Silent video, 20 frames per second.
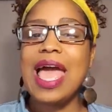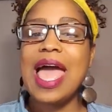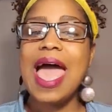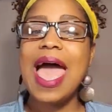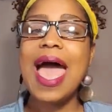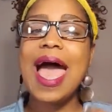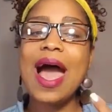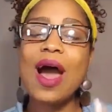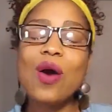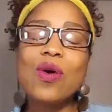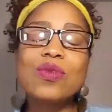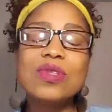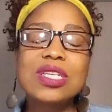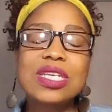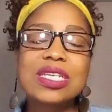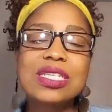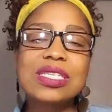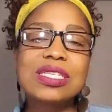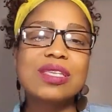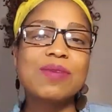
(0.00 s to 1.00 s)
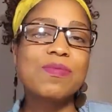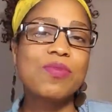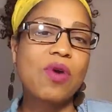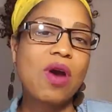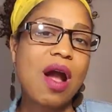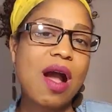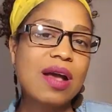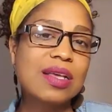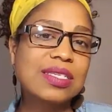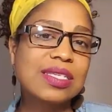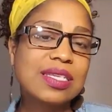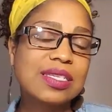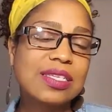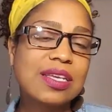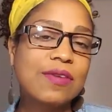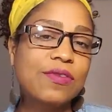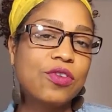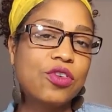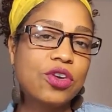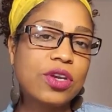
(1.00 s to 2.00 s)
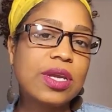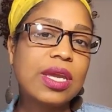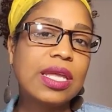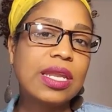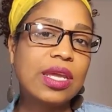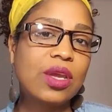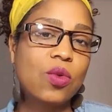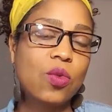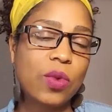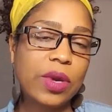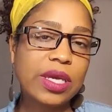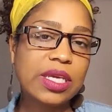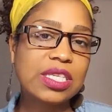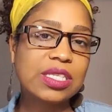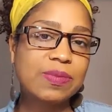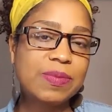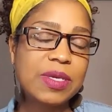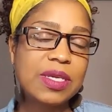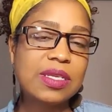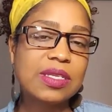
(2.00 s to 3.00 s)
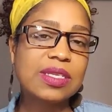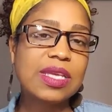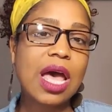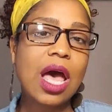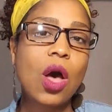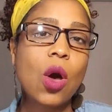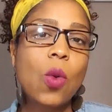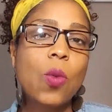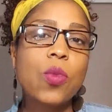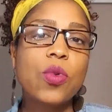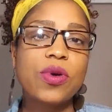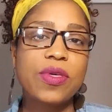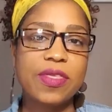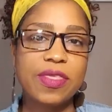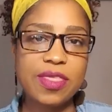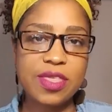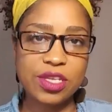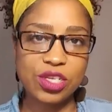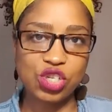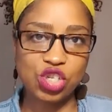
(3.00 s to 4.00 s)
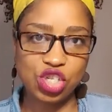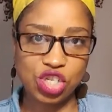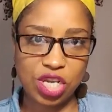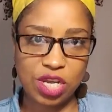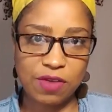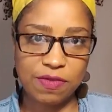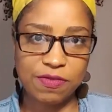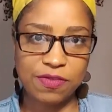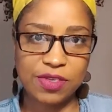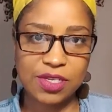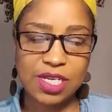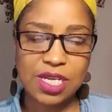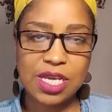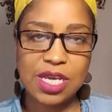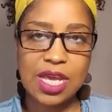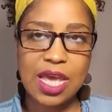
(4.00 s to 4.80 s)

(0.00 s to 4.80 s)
How does the process of creating waist beads help with this shift?